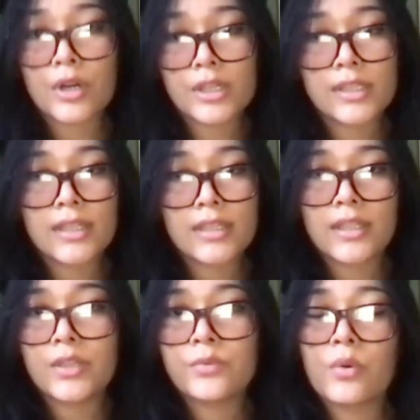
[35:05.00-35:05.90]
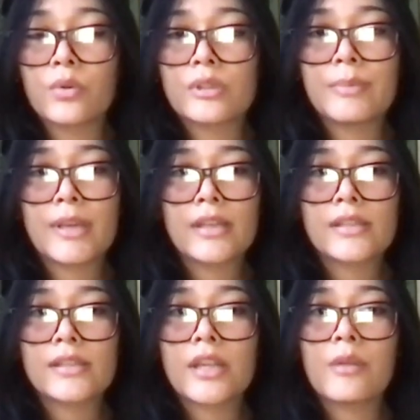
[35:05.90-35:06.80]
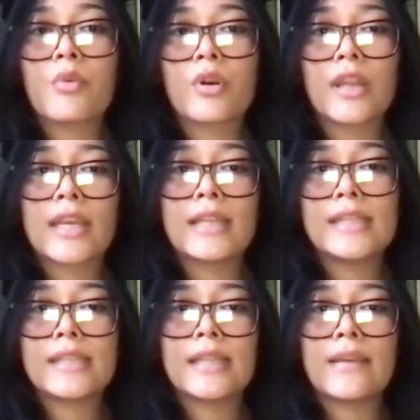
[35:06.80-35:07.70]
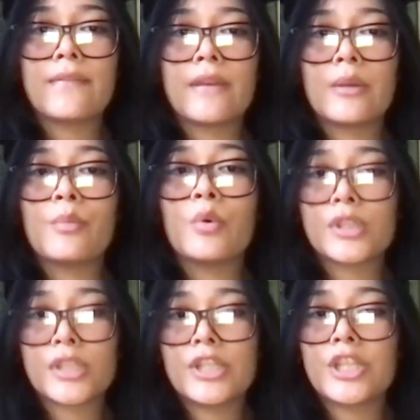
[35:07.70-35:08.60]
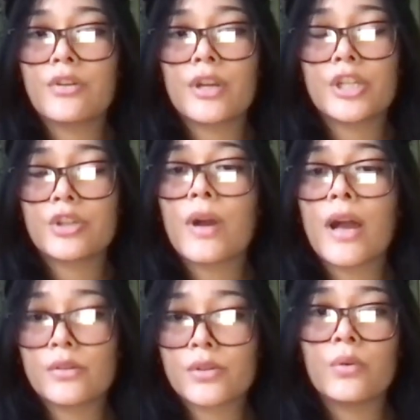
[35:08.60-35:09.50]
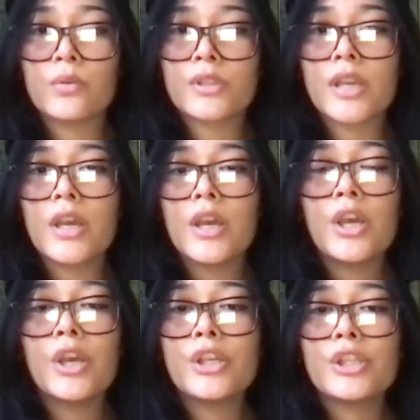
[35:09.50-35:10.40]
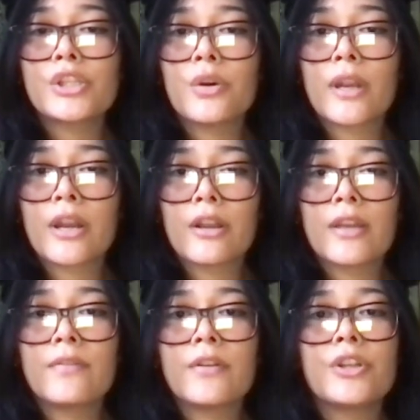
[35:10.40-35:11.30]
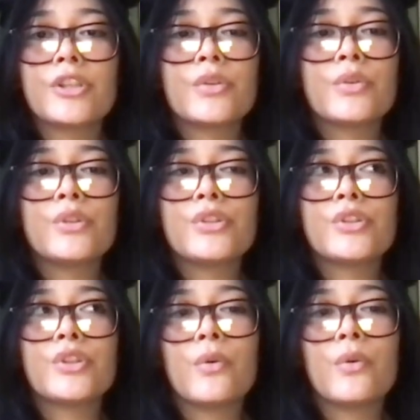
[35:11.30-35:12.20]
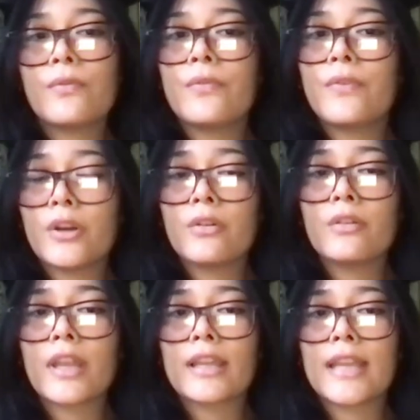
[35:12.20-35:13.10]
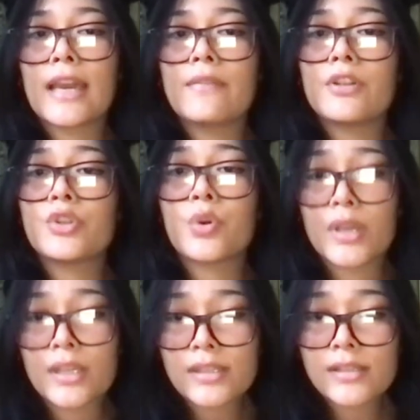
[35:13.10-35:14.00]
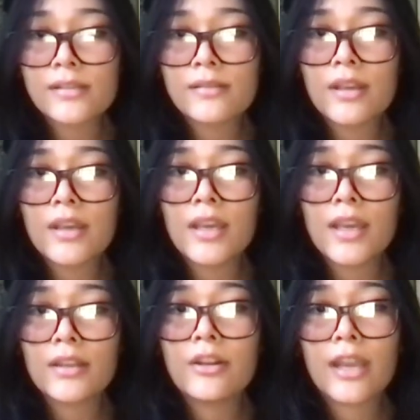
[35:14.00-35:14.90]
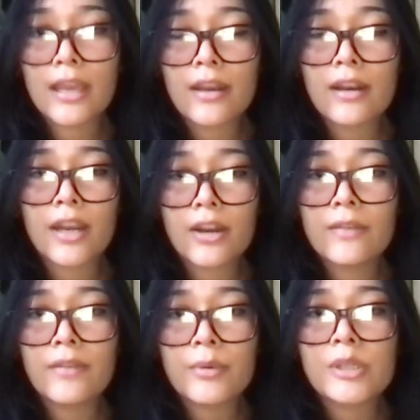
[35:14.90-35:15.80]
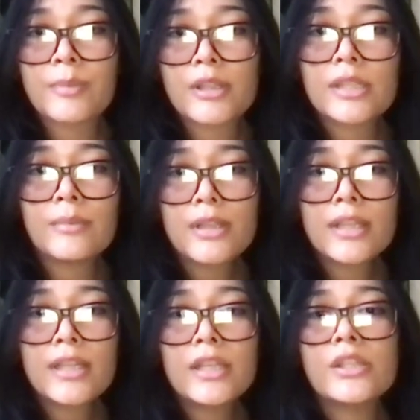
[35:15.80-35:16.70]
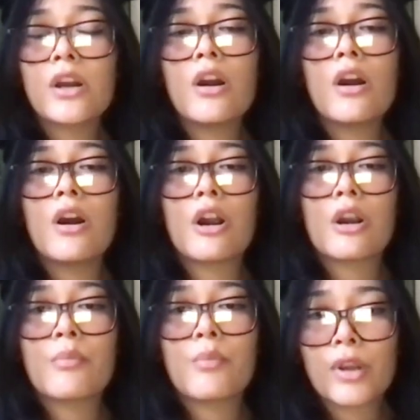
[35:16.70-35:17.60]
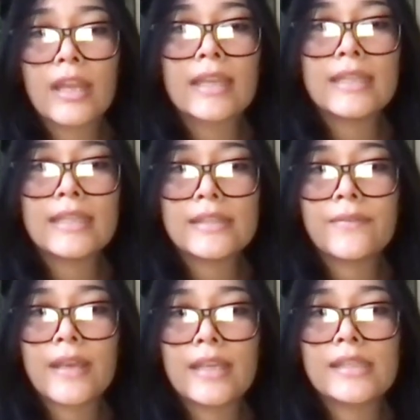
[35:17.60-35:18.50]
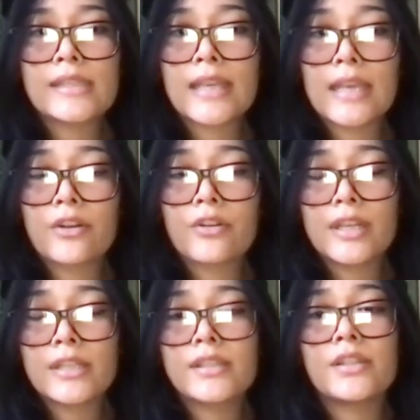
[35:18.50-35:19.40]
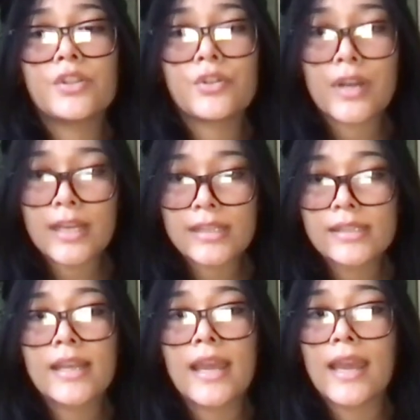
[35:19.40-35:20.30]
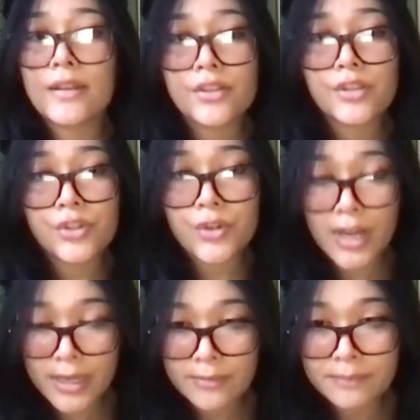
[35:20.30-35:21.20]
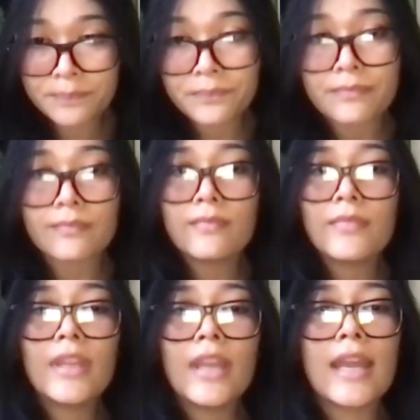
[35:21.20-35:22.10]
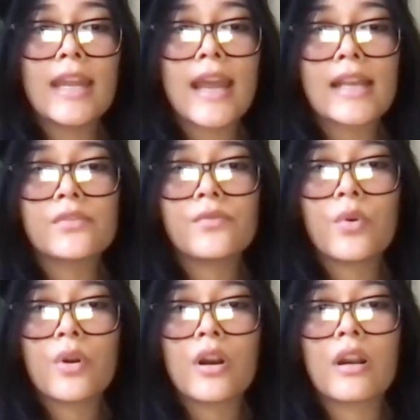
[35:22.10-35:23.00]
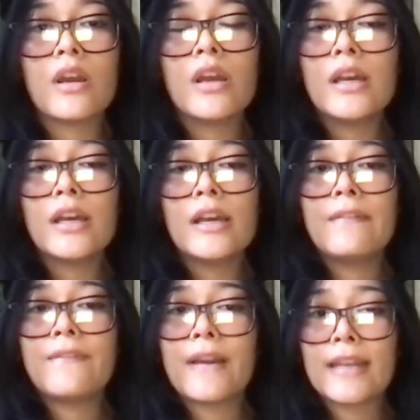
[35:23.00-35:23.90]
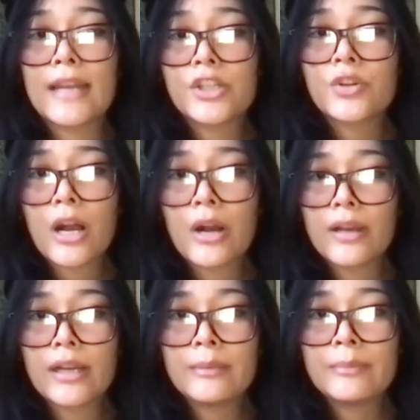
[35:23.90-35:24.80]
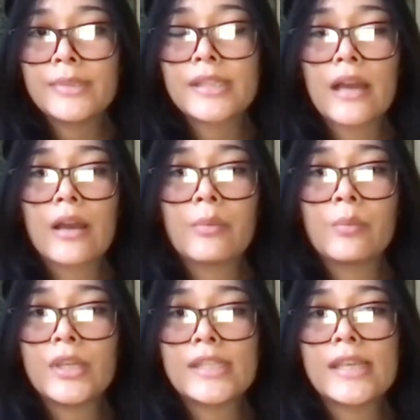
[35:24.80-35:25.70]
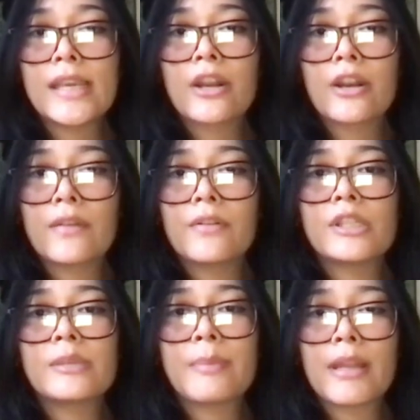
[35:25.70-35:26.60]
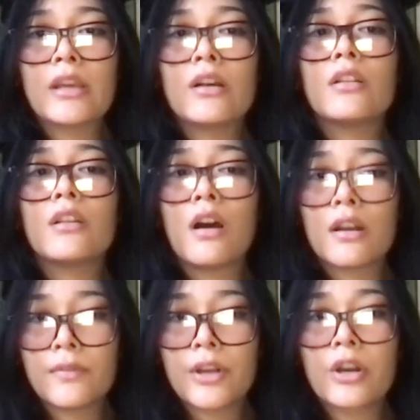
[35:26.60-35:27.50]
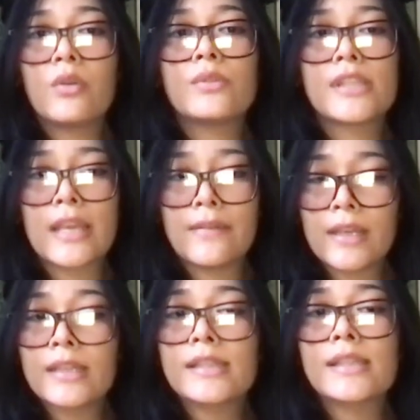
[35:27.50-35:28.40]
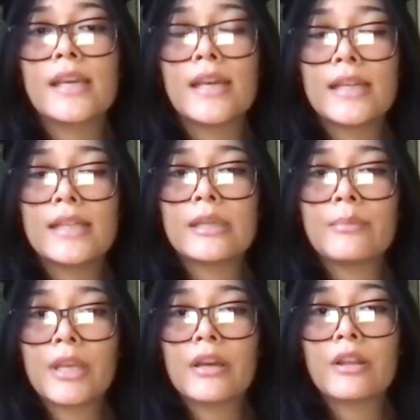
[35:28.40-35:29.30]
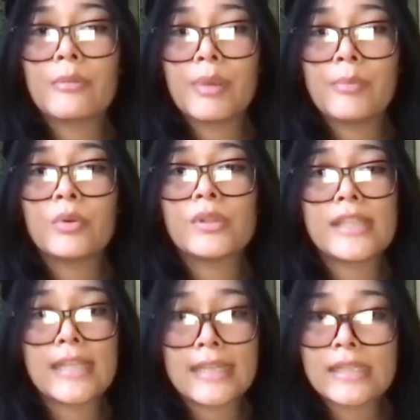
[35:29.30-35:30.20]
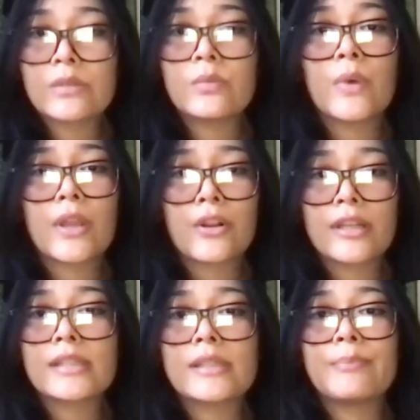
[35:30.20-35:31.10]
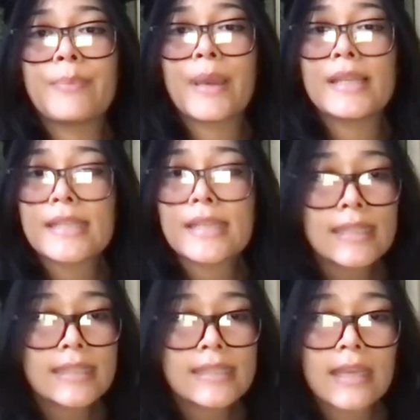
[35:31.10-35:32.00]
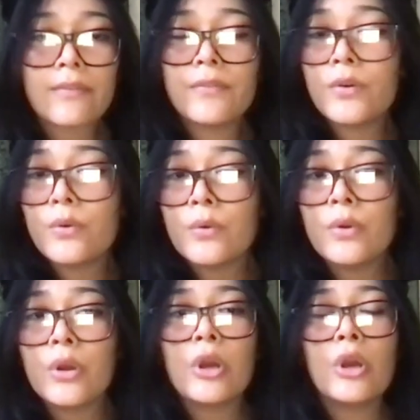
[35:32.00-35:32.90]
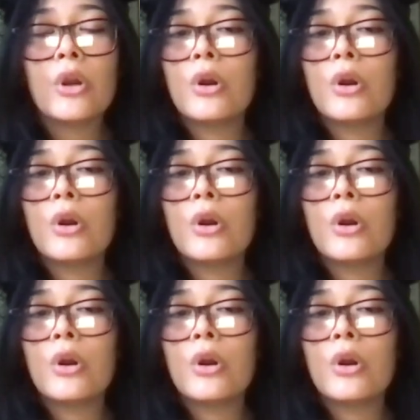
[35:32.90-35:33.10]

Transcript: forced into these roles because they're more likely to live in multi-generational households. So caregivers who don't feel like they have a choice in their caregiving responsibilities are more likely to face increased stress and strain. And as for financial outcomes, we see caregivers spending a lot of their own savings to meet other people's needs, whether it's basic needs like food